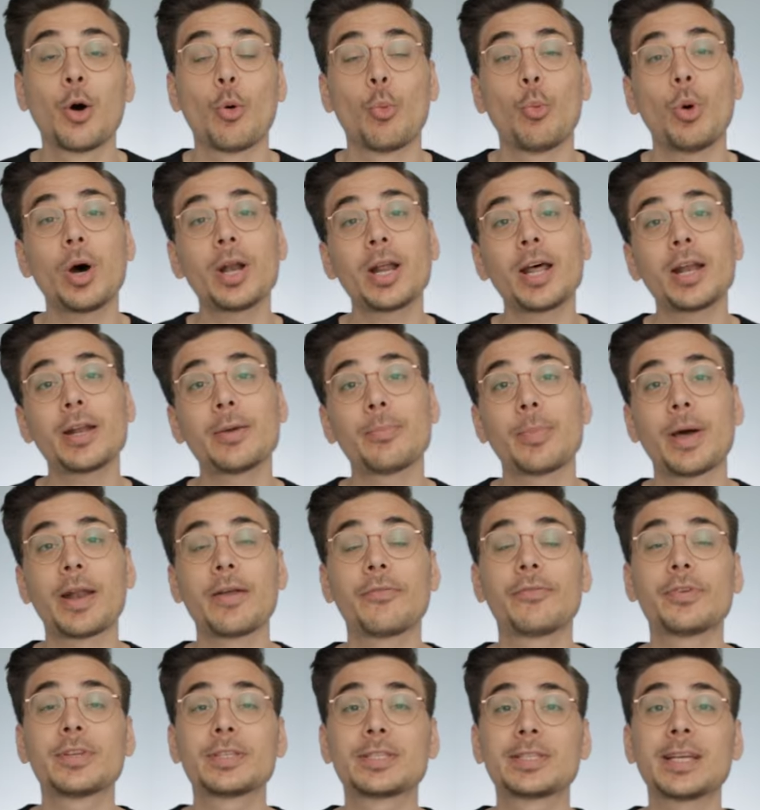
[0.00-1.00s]
What are the
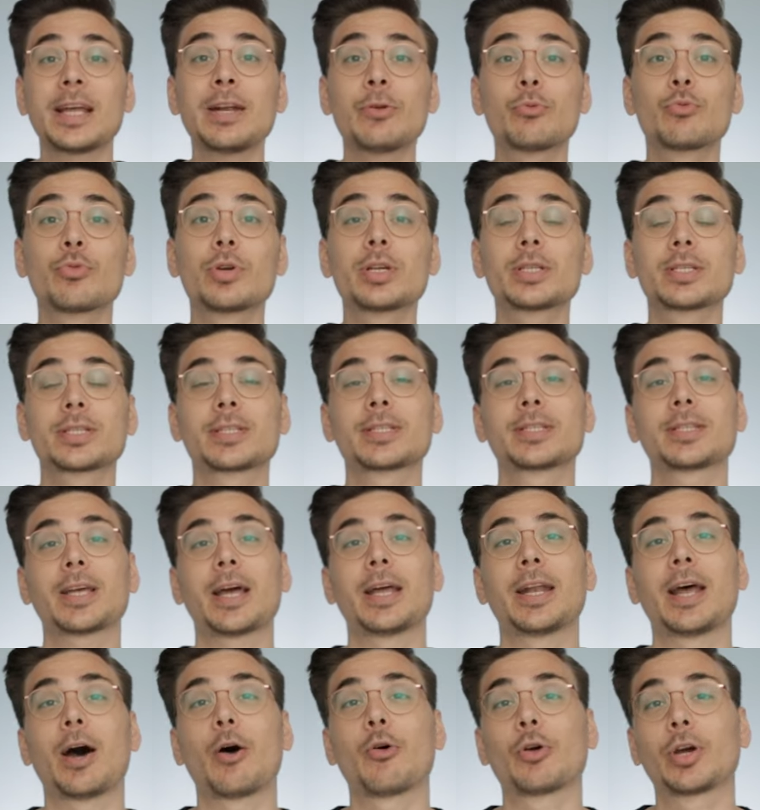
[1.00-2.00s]
benefits and risks,
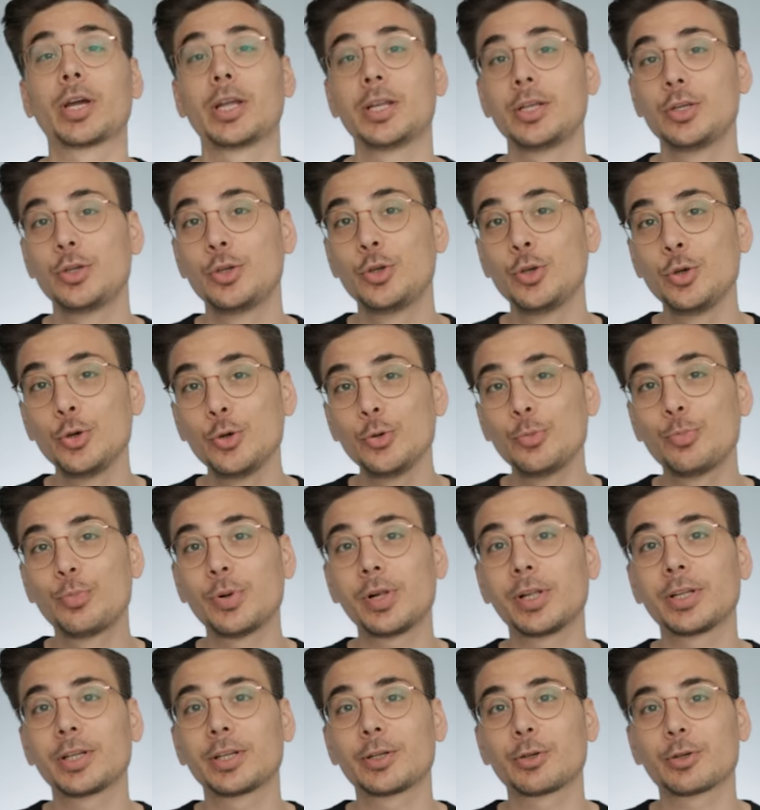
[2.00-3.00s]
and how can you
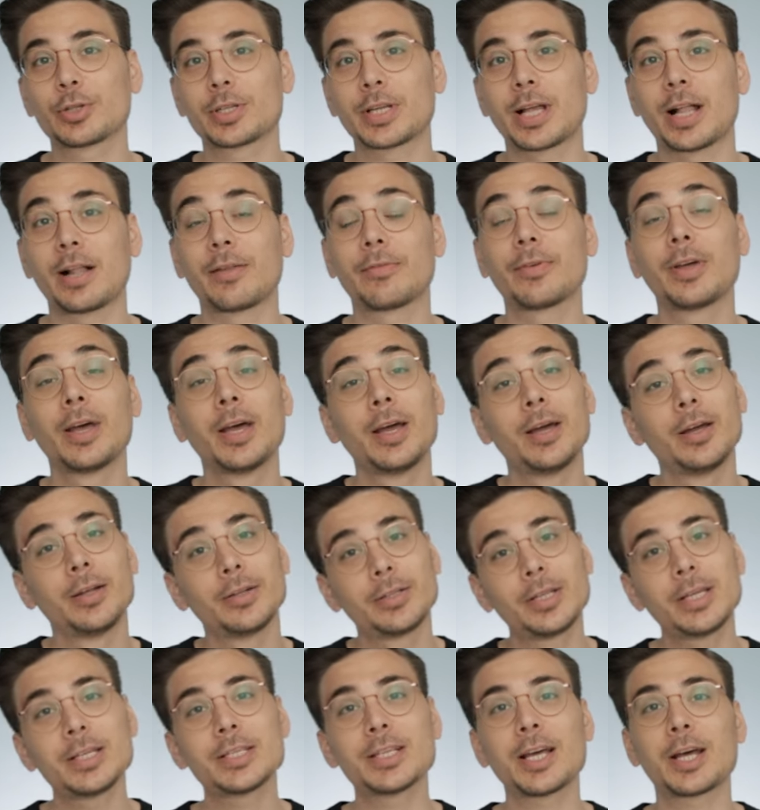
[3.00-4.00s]
build it yourself?
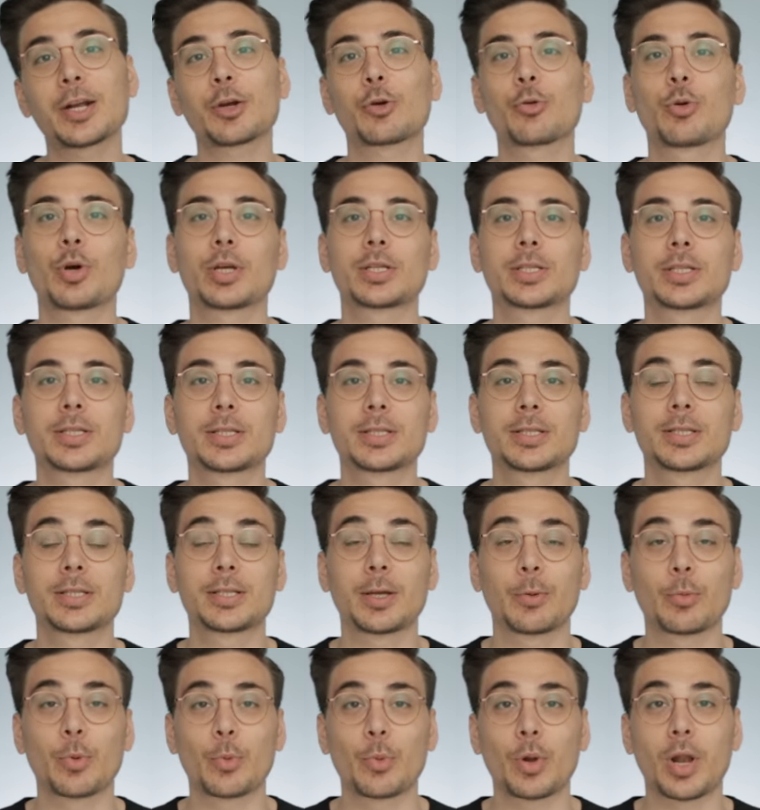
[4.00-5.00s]
These are the questions
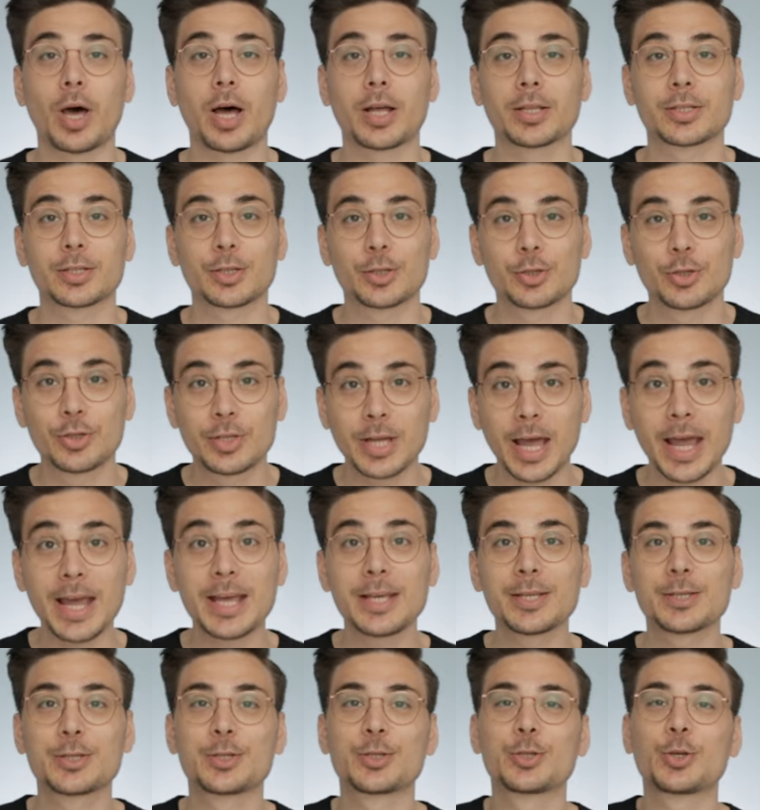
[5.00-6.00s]
that we will answer
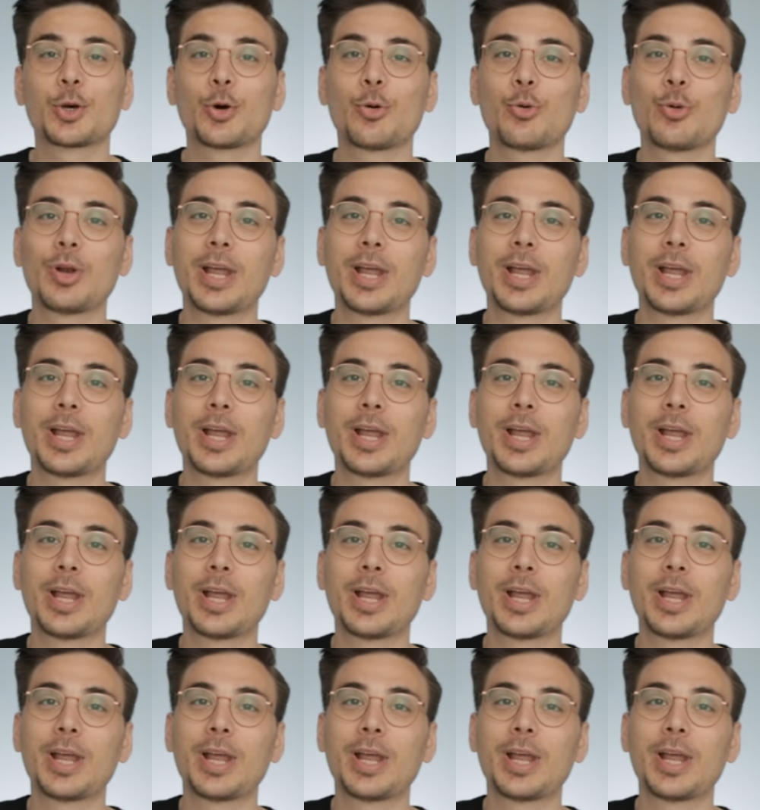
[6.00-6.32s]
today, so